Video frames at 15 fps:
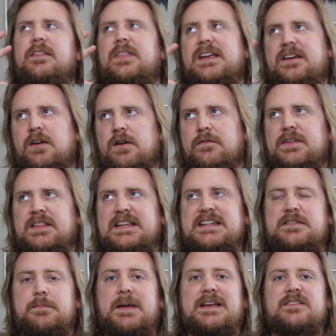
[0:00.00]
they could have at
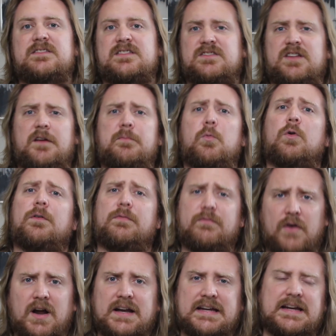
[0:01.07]
least made the stuff more
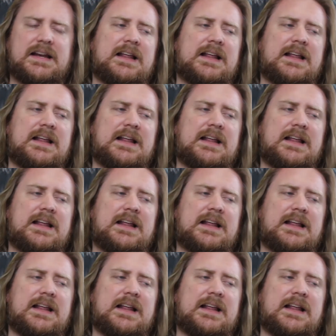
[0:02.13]
funny.